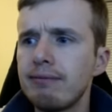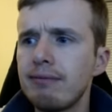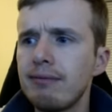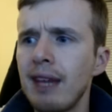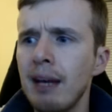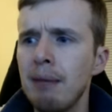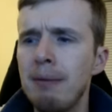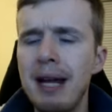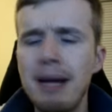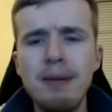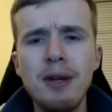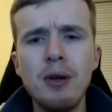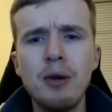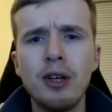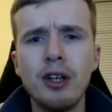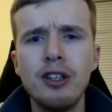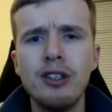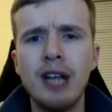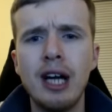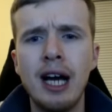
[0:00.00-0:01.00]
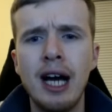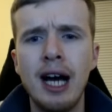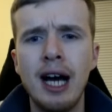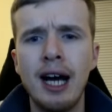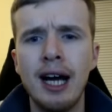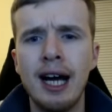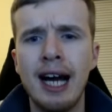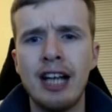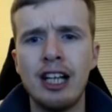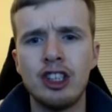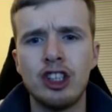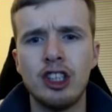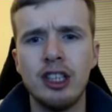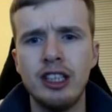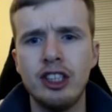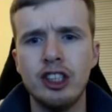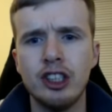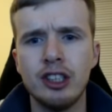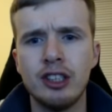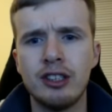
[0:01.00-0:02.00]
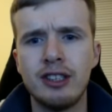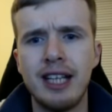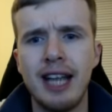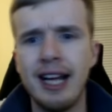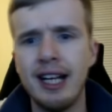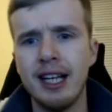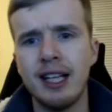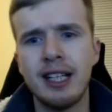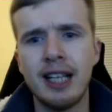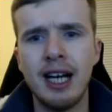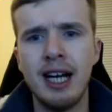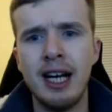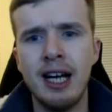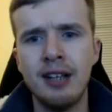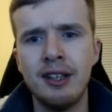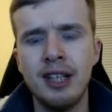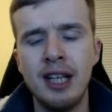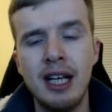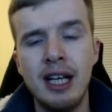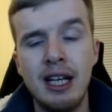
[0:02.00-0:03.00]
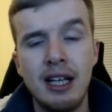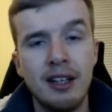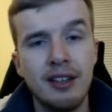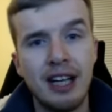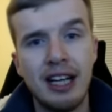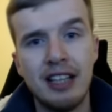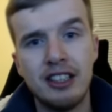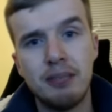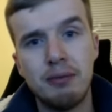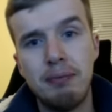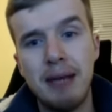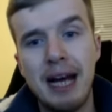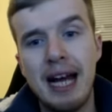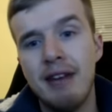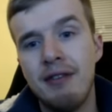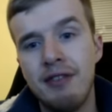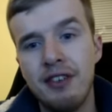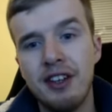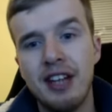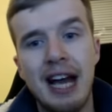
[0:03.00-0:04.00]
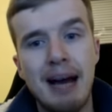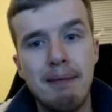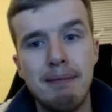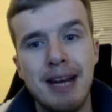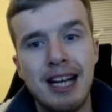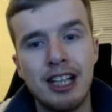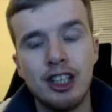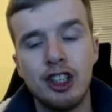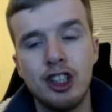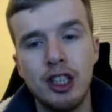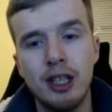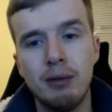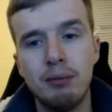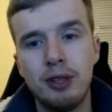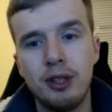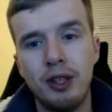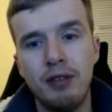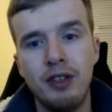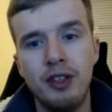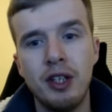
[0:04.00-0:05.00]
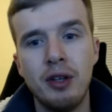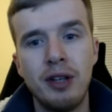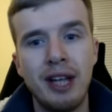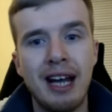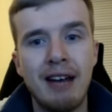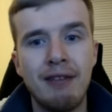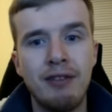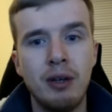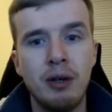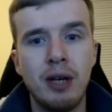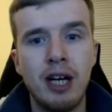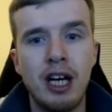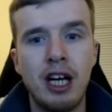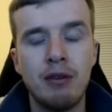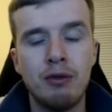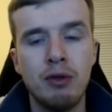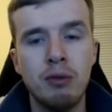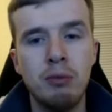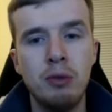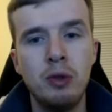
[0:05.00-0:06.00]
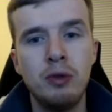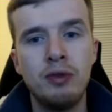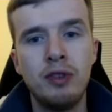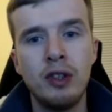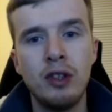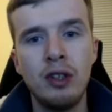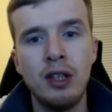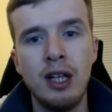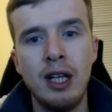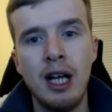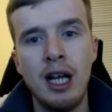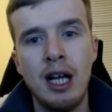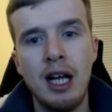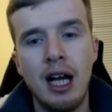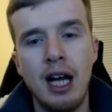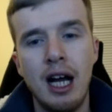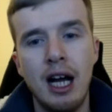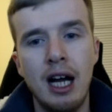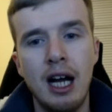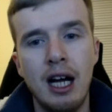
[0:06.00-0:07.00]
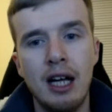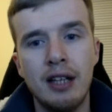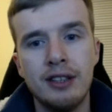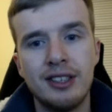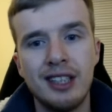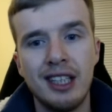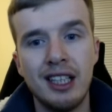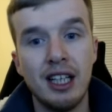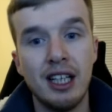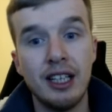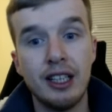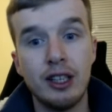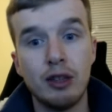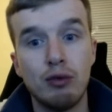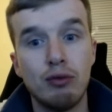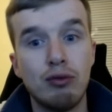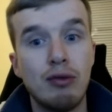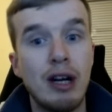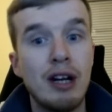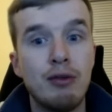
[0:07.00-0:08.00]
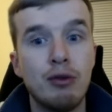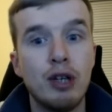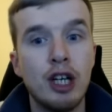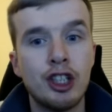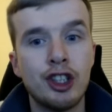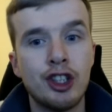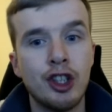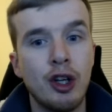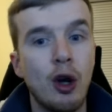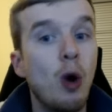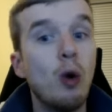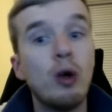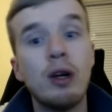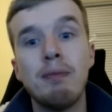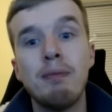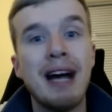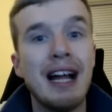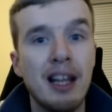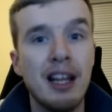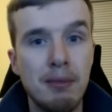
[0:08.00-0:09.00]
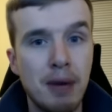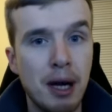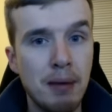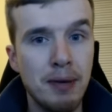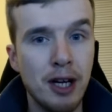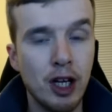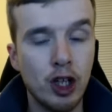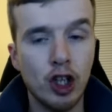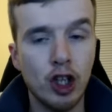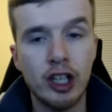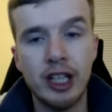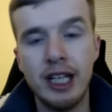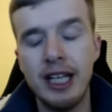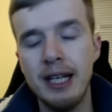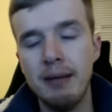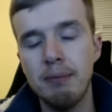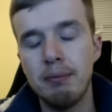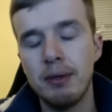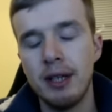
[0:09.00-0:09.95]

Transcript: maybe you can actually just take a card that's better for that matchup. So if you know they have no hard removal, say like Red Rush, Ogre Battler might be a good keep.